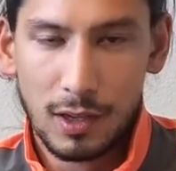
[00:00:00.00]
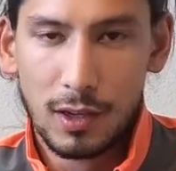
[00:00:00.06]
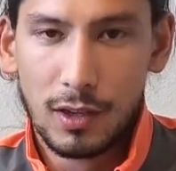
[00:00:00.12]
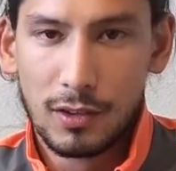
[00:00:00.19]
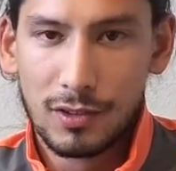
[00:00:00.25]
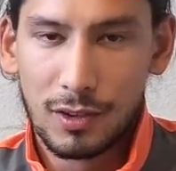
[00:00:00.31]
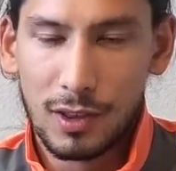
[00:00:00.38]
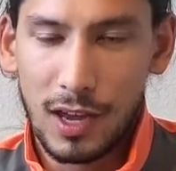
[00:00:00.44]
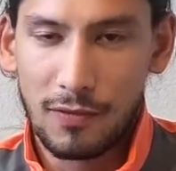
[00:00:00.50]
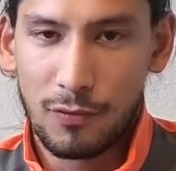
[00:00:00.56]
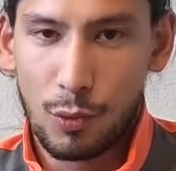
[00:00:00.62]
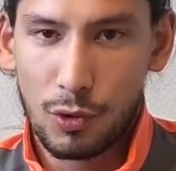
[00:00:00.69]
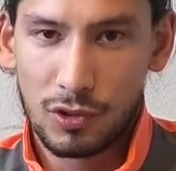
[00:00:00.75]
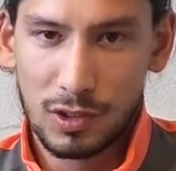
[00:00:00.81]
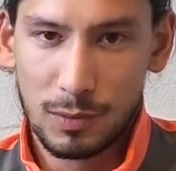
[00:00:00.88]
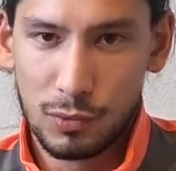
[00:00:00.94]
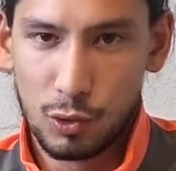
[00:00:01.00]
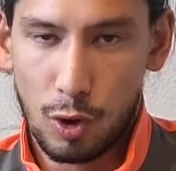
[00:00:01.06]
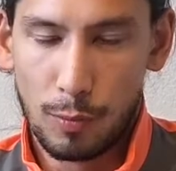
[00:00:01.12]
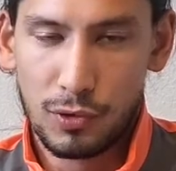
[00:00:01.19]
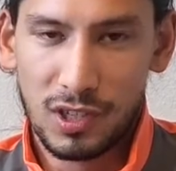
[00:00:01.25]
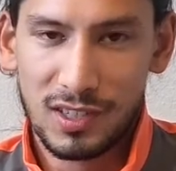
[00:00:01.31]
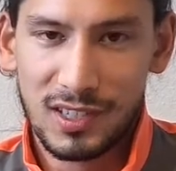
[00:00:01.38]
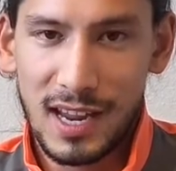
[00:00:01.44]
So that force
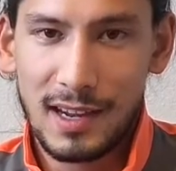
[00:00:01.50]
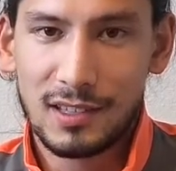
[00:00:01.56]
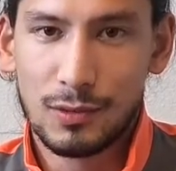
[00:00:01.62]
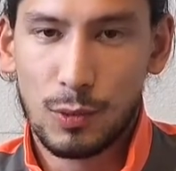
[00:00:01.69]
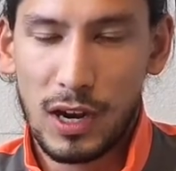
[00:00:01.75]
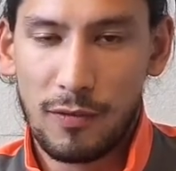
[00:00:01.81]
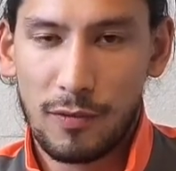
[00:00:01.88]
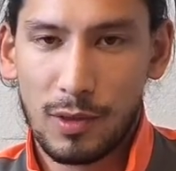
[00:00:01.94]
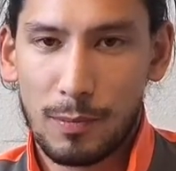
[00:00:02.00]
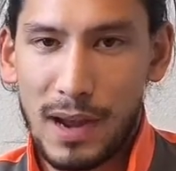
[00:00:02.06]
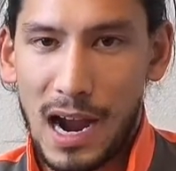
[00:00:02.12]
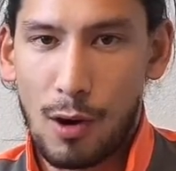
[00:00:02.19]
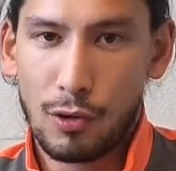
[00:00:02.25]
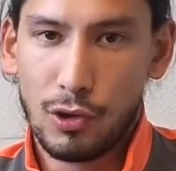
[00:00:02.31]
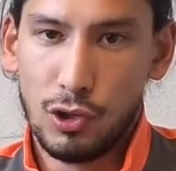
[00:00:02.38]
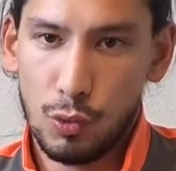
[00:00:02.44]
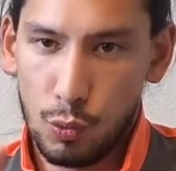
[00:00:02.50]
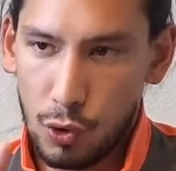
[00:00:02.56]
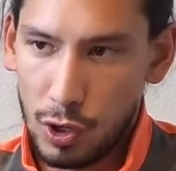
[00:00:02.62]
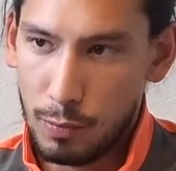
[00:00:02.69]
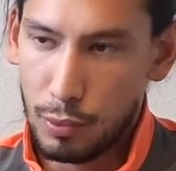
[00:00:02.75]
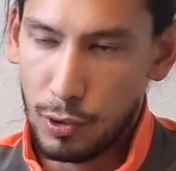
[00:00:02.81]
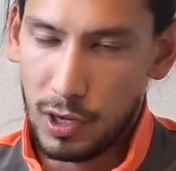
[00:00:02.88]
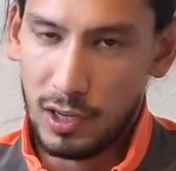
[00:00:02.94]
absorption takes away from the power you
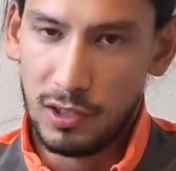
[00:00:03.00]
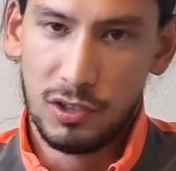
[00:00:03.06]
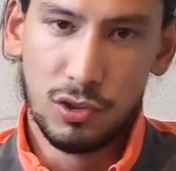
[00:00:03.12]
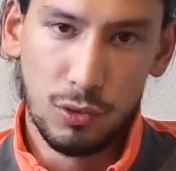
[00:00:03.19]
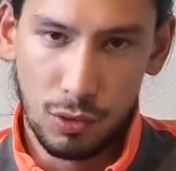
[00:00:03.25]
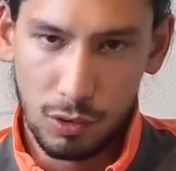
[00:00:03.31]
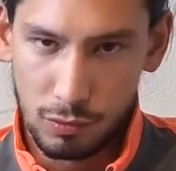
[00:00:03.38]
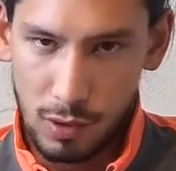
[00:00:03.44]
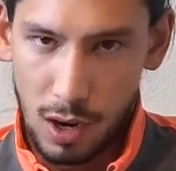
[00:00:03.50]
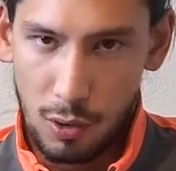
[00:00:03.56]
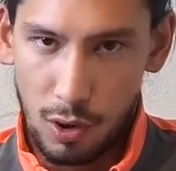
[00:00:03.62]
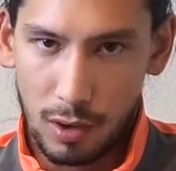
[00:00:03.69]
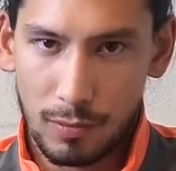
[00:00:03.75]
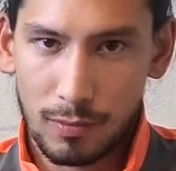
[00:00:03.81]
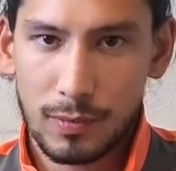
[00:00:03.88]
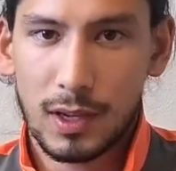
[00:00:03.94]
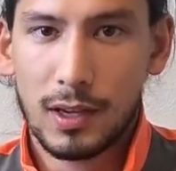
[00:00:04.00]
would put into the rower.